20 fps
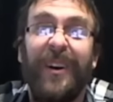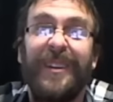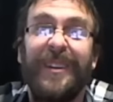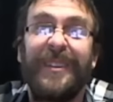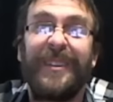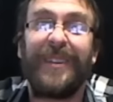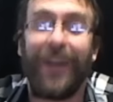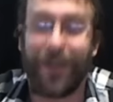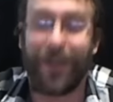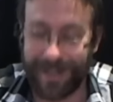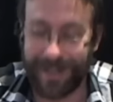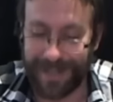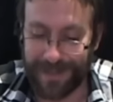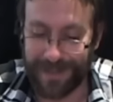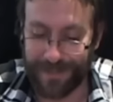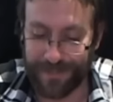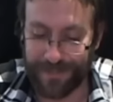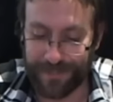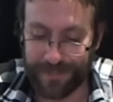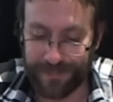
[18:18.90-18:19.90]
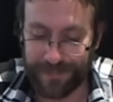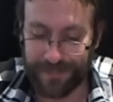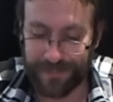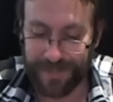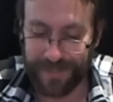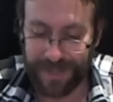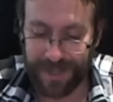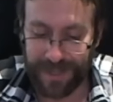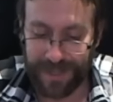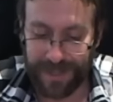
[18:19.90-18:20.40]
Sorry, I'm
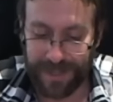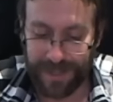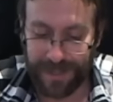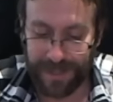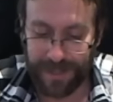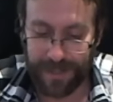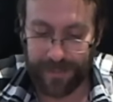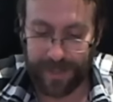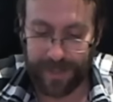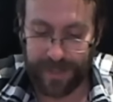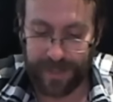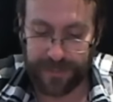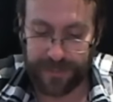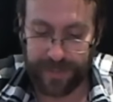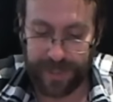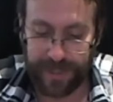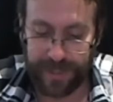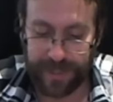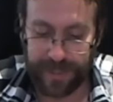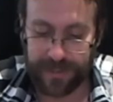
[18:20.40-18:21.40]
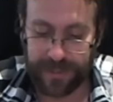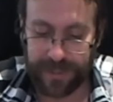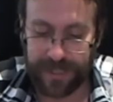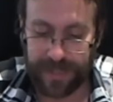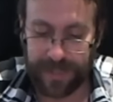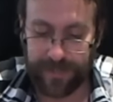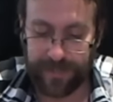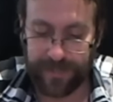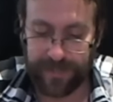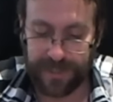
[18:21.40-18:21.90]
amazed by this. I can't
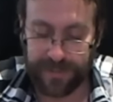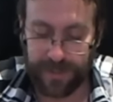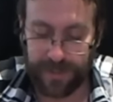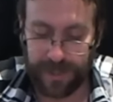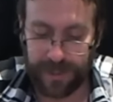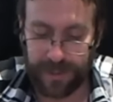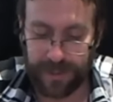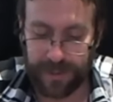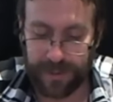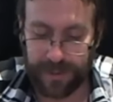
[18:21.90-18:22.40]
believe how small.